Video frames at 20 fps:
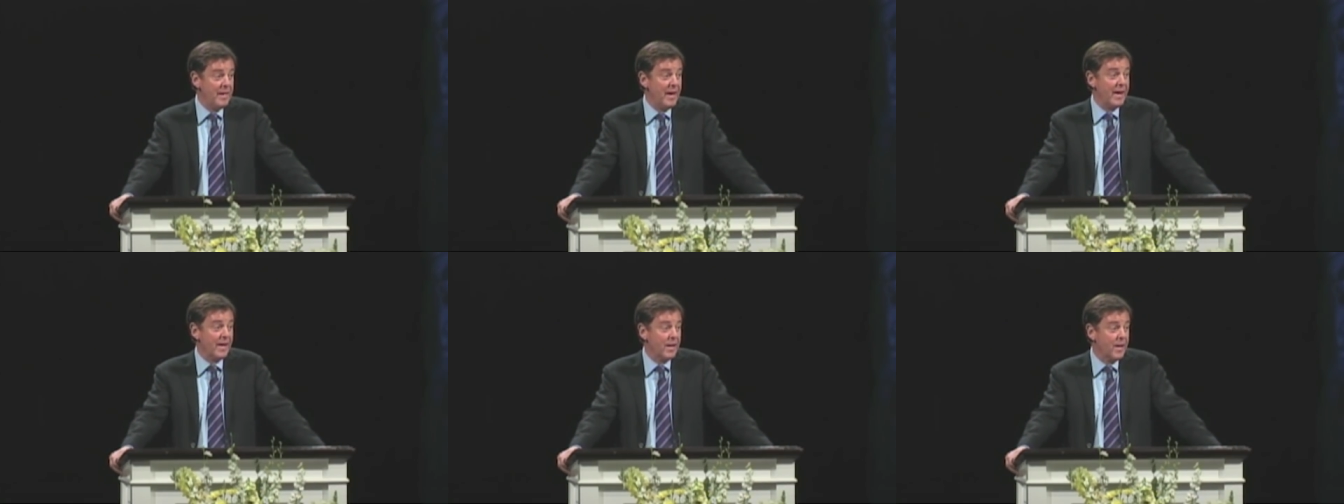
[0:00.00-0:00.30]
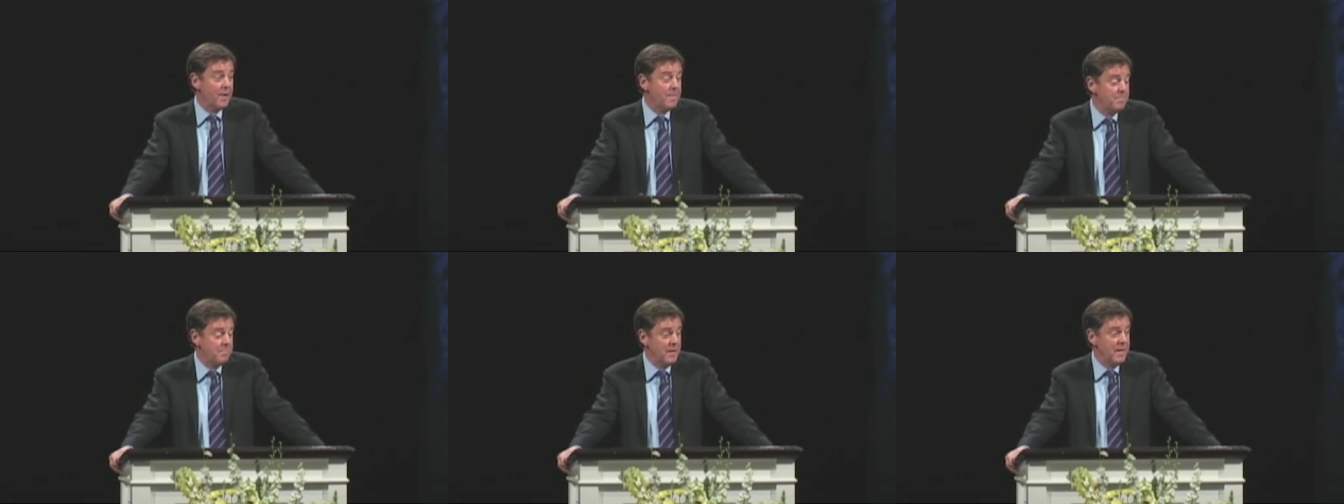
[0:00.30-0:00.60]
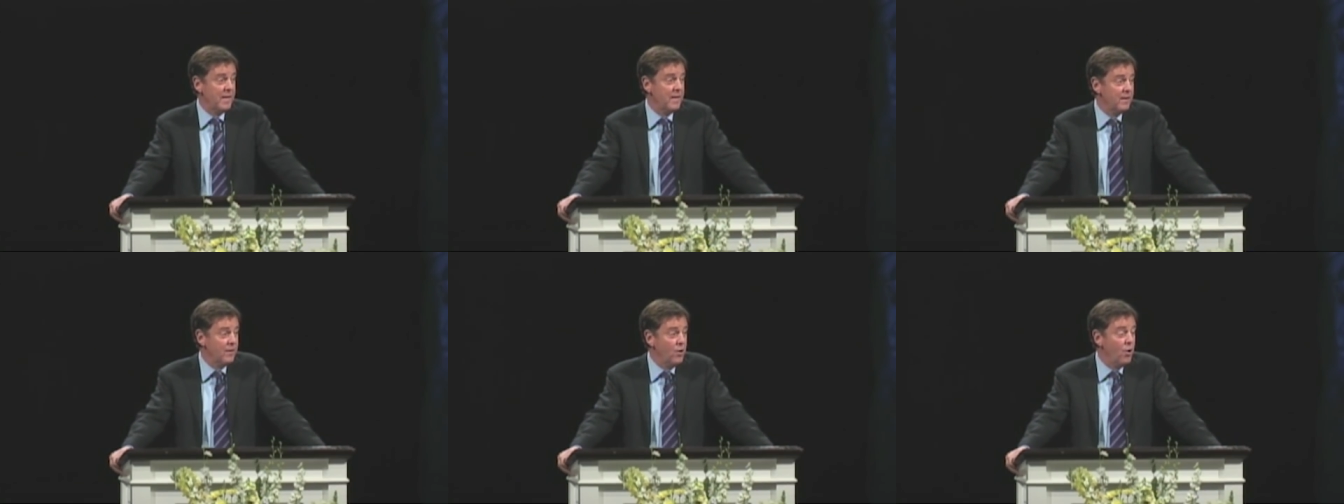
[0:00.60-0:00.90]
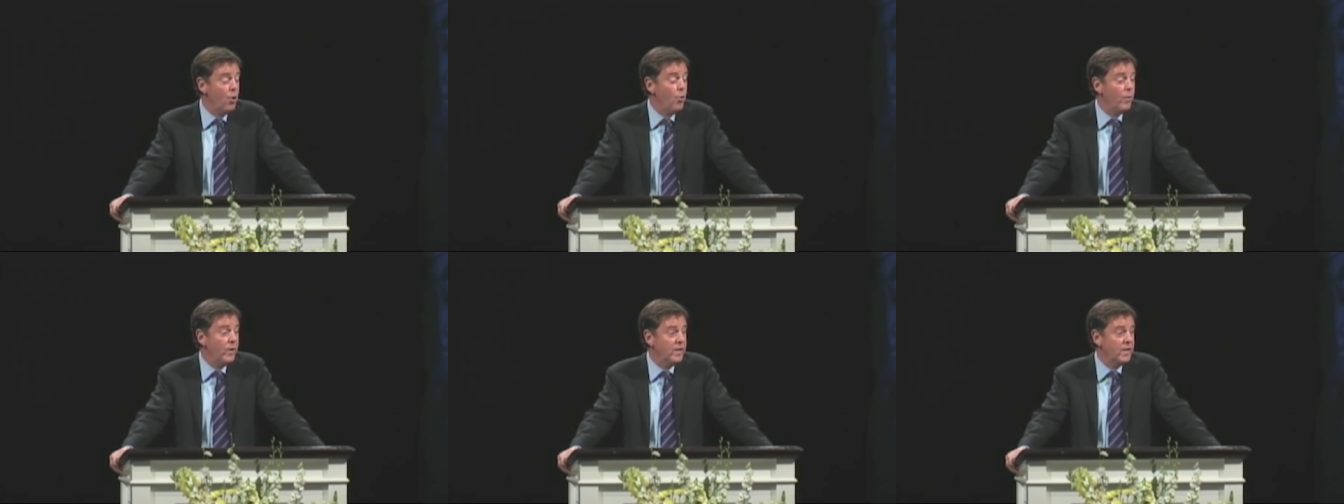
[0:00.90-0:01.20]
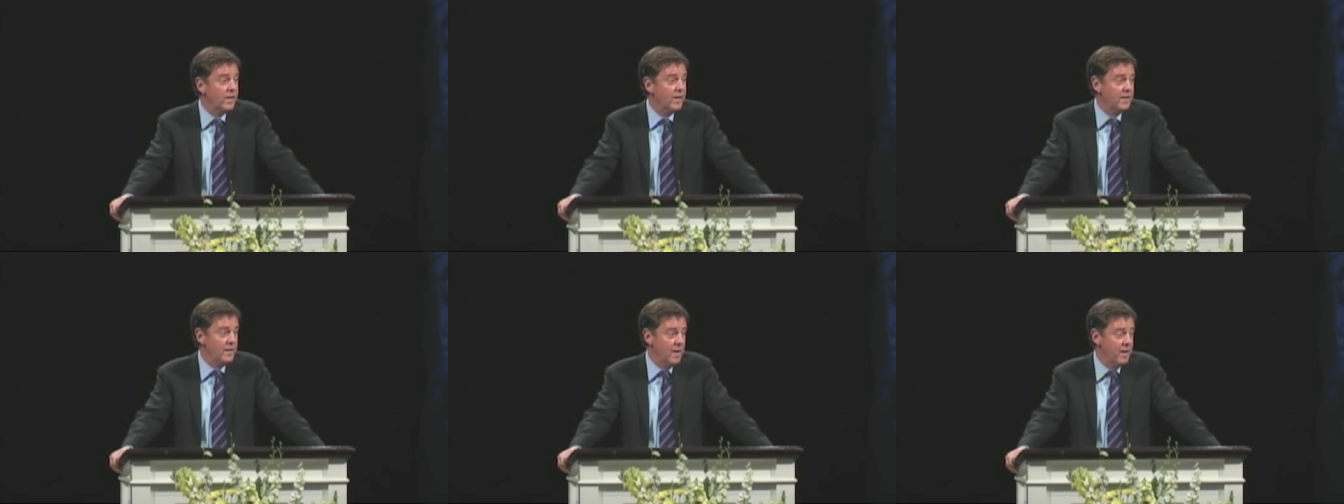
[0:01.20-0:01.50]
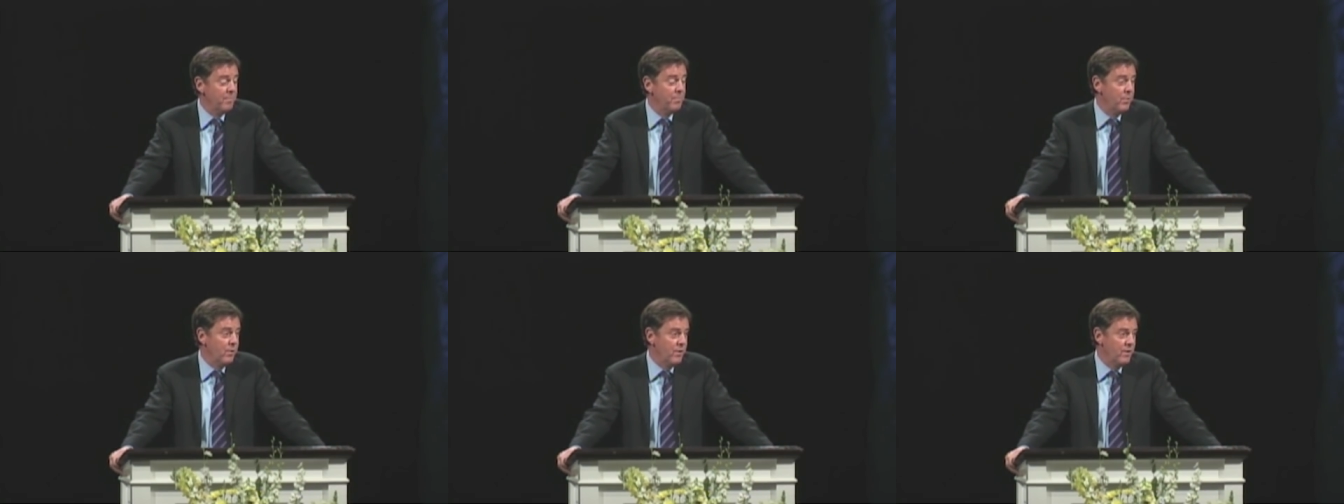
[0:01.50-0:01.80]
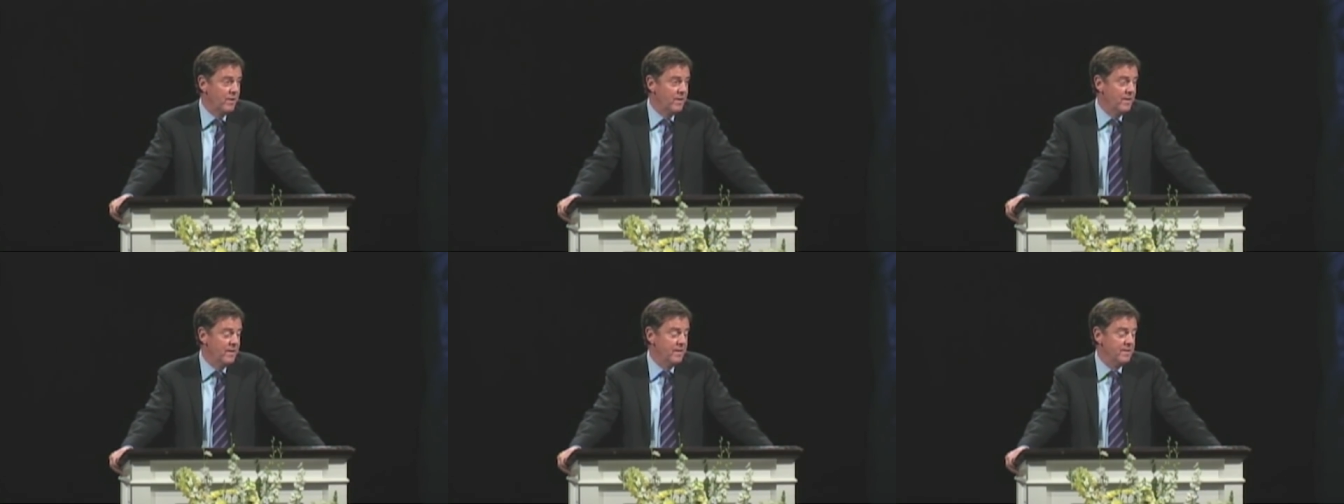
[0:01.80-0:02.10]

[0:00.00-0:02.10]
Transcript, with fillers: that company that no one can number